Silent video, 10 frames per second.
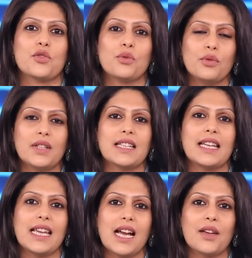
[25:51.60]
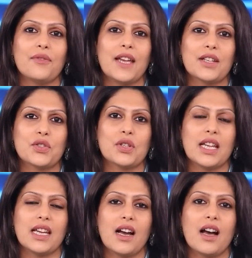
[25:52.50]
true that AI fakes
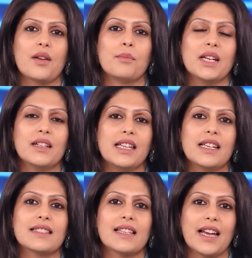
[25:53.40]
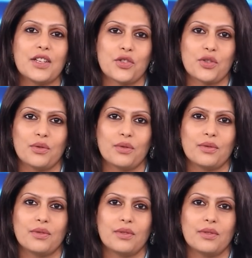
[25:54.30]
today are merely a sideshow.
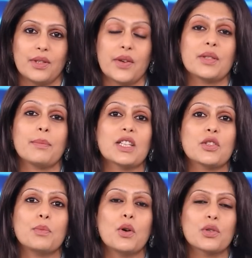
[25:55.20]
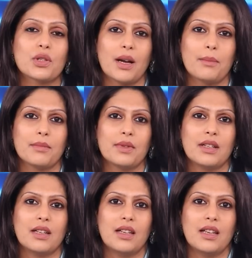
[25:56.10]
There is much more to come.
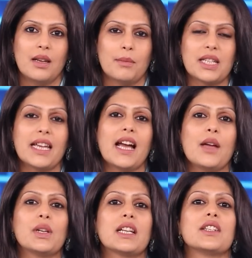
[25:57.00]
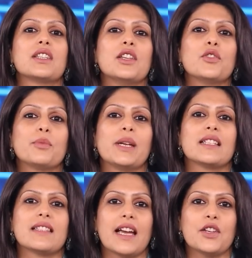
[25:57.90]
But AI will continue to be a
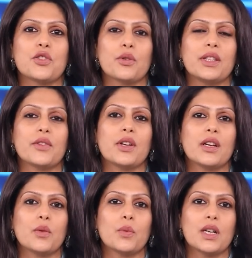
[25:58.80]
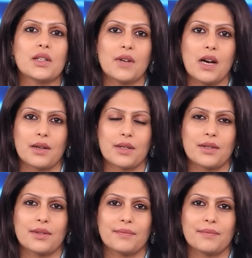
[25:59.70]
sideshow in the real world of art.